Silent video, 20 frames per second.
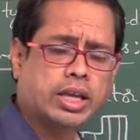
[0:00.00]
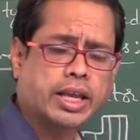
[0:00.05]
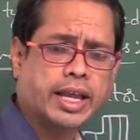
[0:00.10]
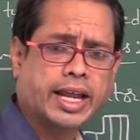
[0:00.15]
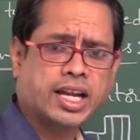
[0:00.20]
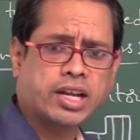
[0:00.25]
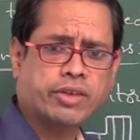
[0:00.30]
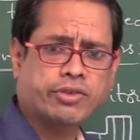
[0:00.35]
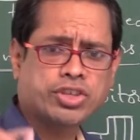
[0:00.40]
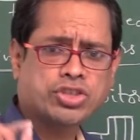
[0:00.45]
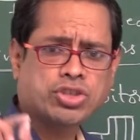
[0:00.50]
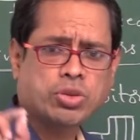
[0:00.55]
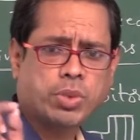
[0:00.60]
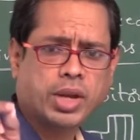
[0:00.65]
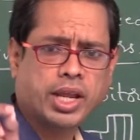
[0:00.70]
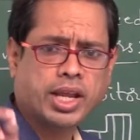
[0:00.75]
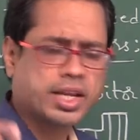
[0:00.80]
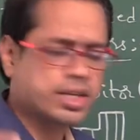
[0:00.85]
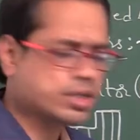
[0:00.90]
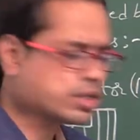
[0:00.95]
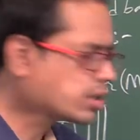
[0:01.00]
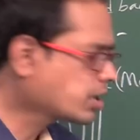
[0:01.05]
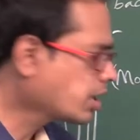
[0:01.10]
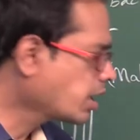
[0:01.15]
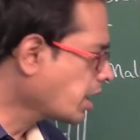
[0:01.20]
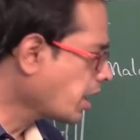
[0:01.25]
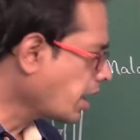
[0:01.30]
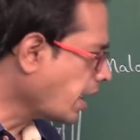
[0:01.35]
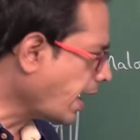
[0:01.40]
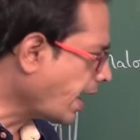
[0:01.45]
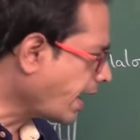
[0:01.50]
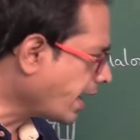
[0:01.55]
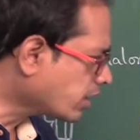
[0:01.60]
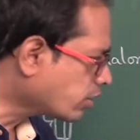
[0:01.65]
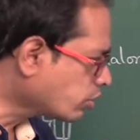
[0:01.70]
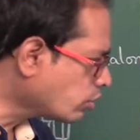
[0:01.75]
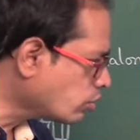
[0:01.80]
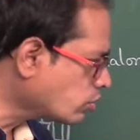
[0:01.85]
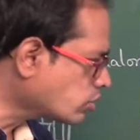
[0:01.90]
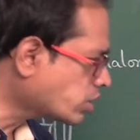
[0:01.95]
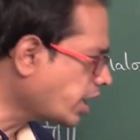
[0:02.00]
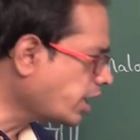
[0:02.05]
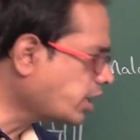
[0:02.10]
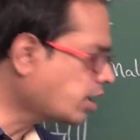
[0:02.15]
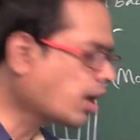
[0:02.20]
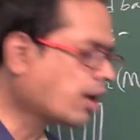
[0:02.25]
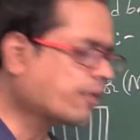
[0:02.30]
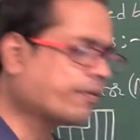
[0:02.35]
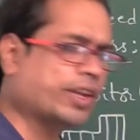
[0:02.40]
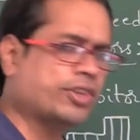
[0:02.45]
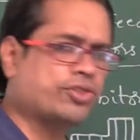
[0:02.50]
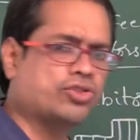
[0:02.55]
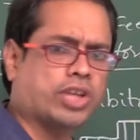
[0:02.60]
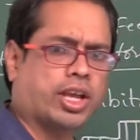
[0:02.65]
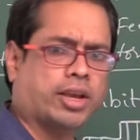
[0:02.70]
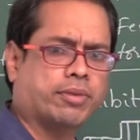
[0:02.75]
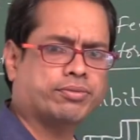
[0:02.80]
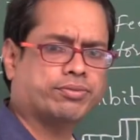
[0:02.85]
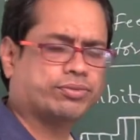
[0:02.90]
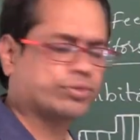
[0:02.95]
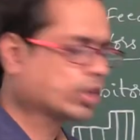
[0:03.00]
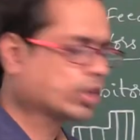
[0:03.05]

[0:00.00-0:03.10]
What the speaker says: at which place? Active site of enzyme.